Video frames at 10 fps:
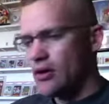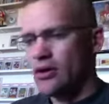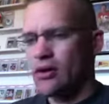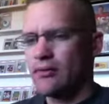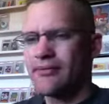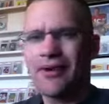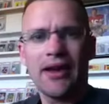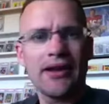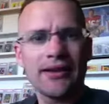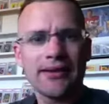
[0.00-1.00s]

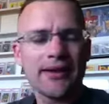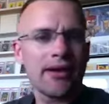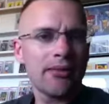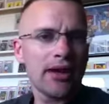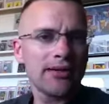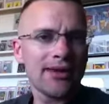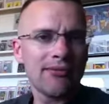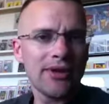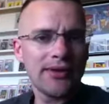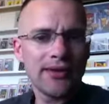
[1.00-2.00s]
And at the time I hadn't
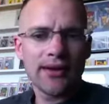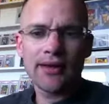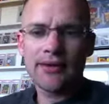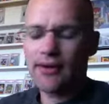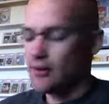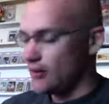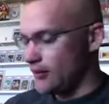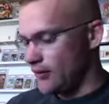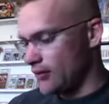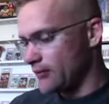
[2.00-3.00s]
committed to that set
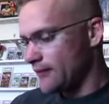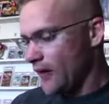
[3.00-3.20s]
yet, so